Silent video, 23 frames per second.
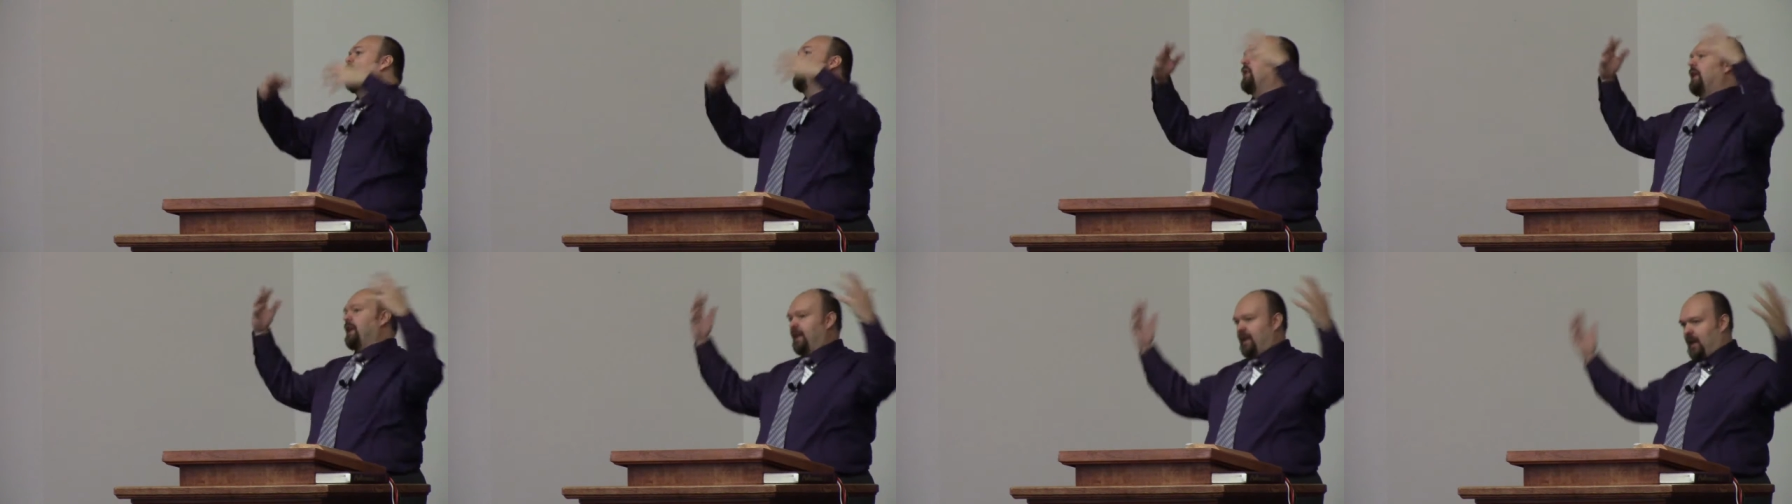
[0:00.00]

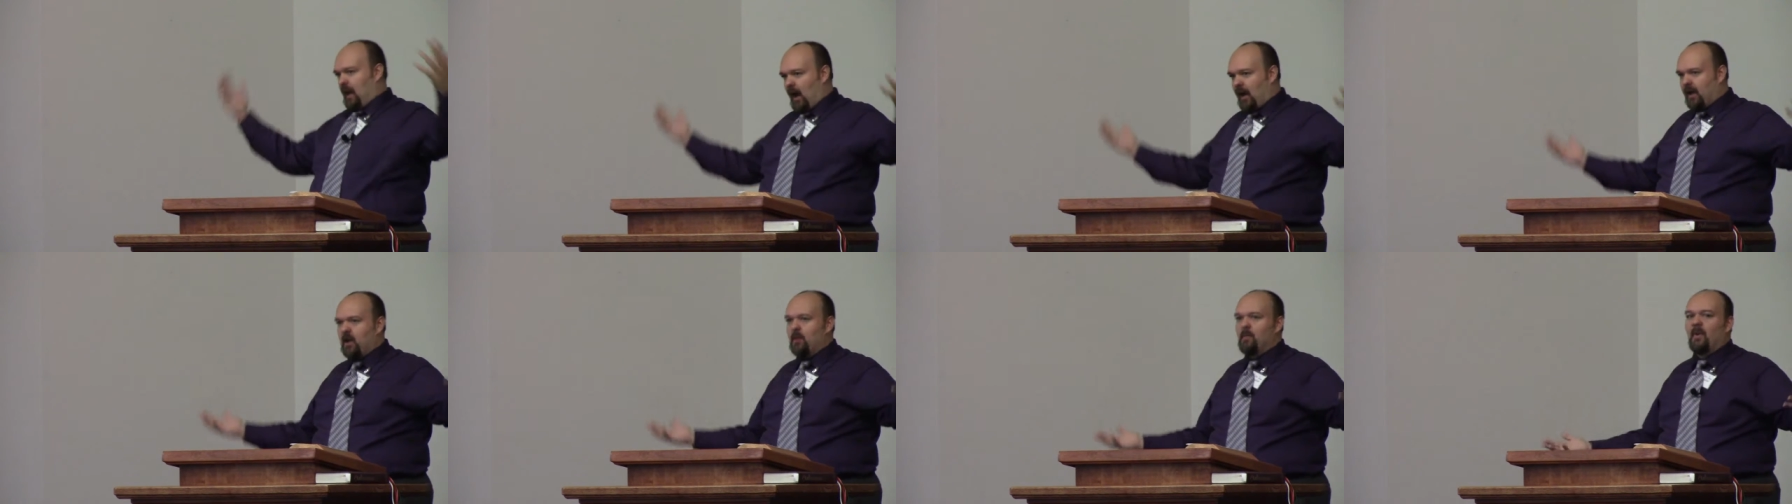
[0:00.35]
founding
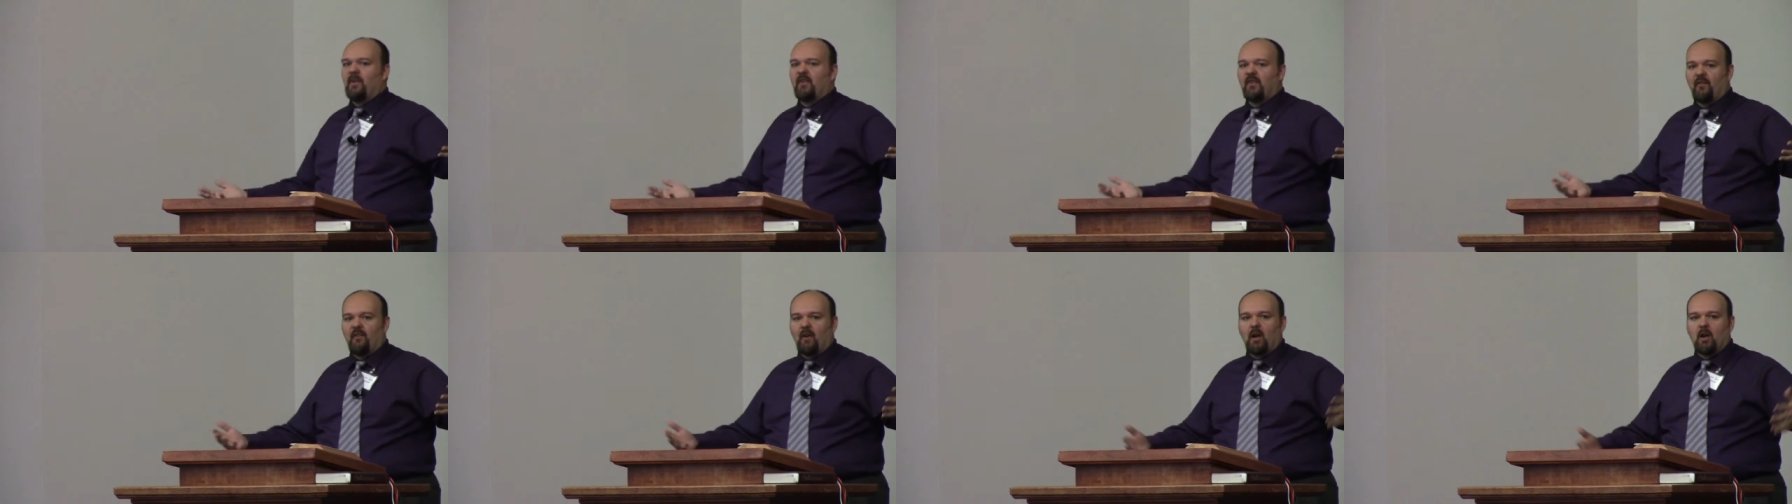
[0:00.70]

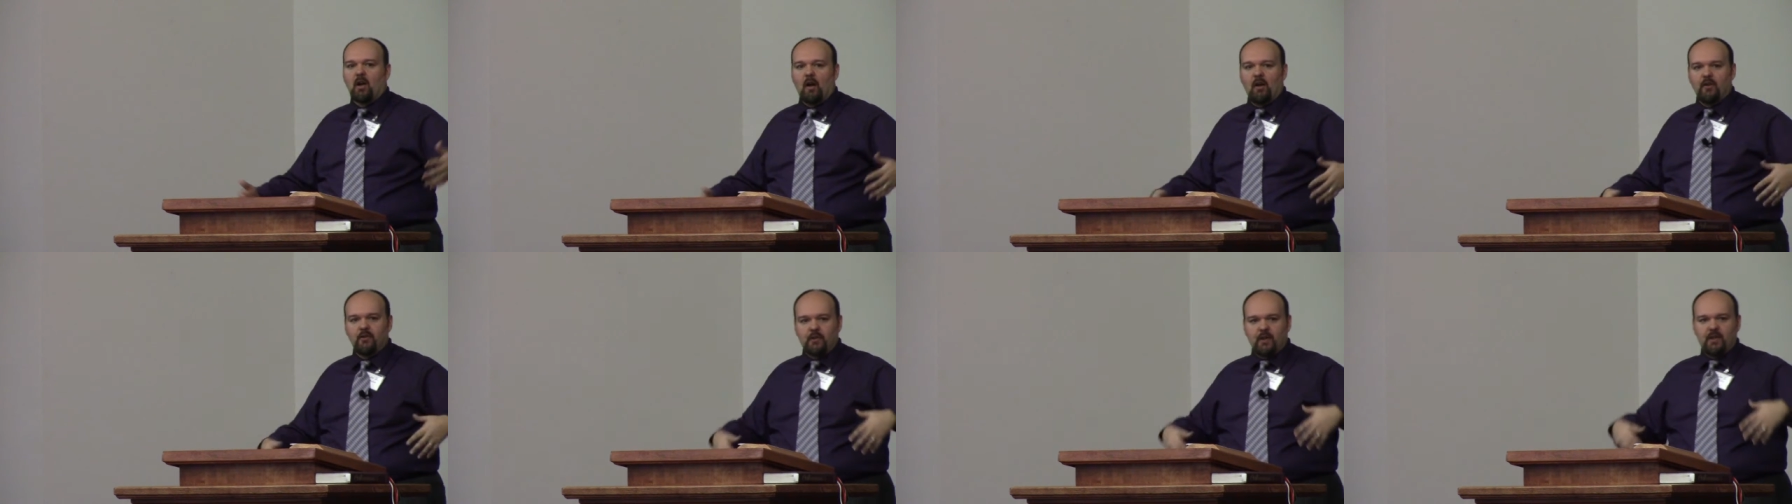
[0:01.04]
documents of our
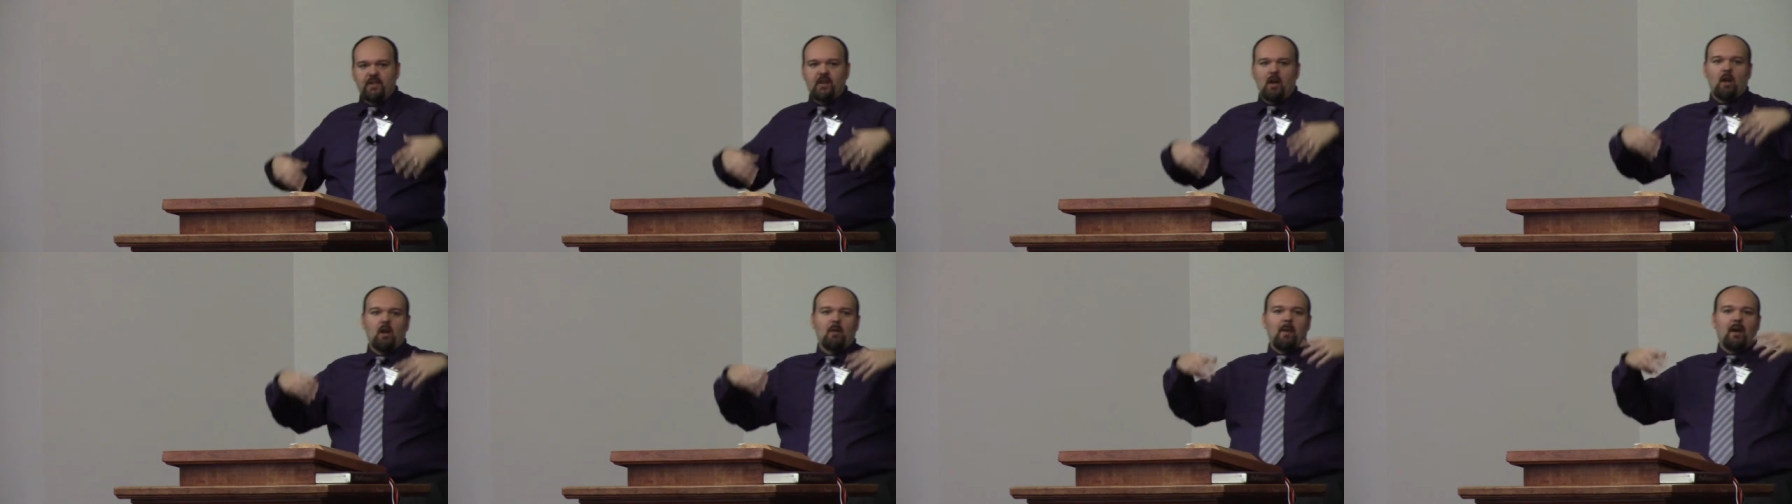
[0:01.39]
country
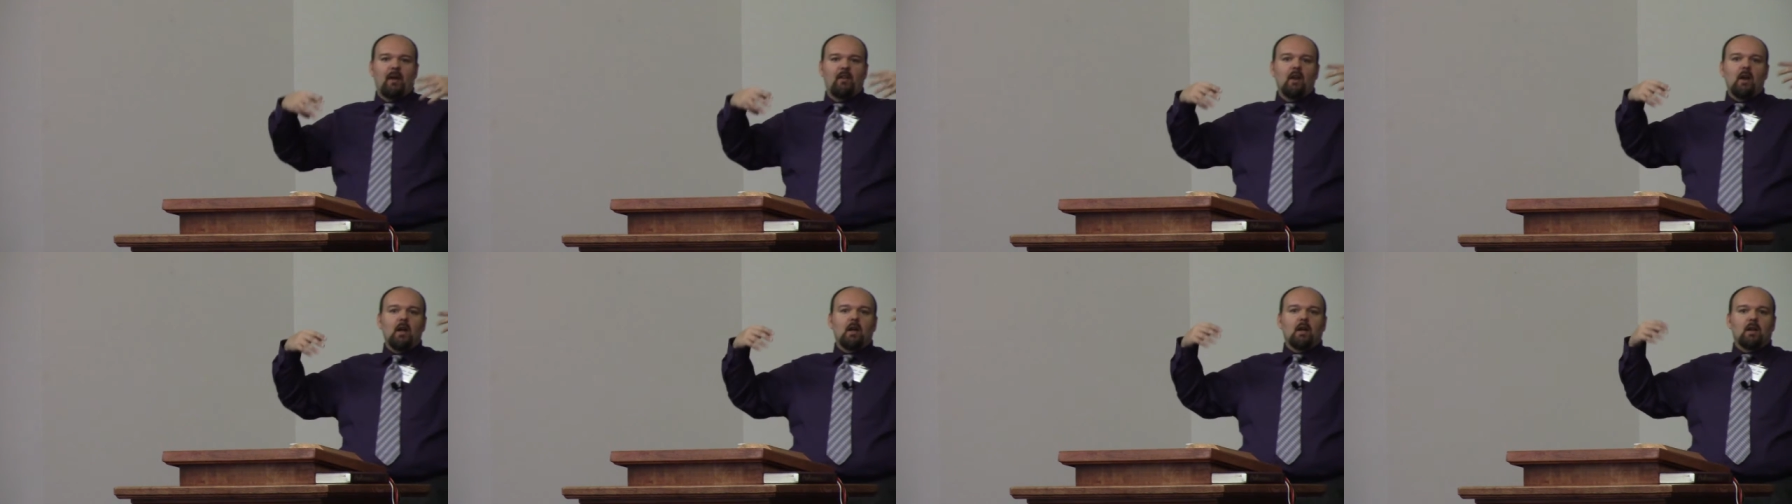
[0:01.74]
talk
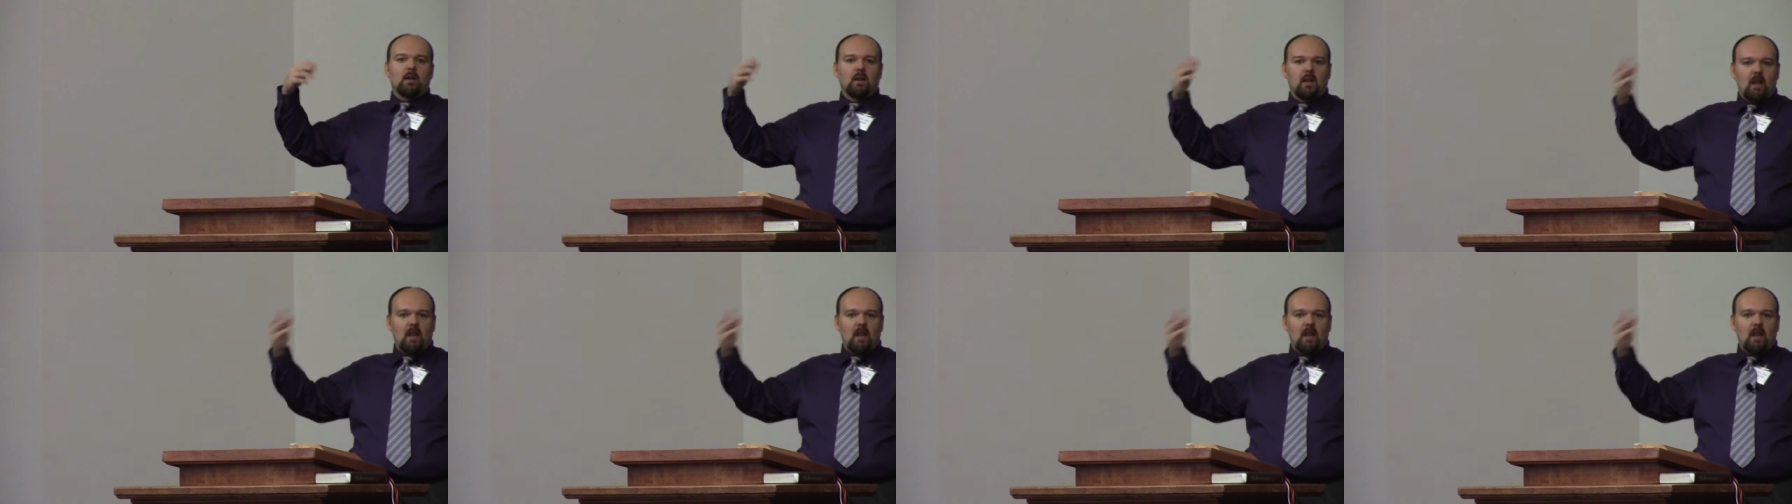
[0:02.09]
about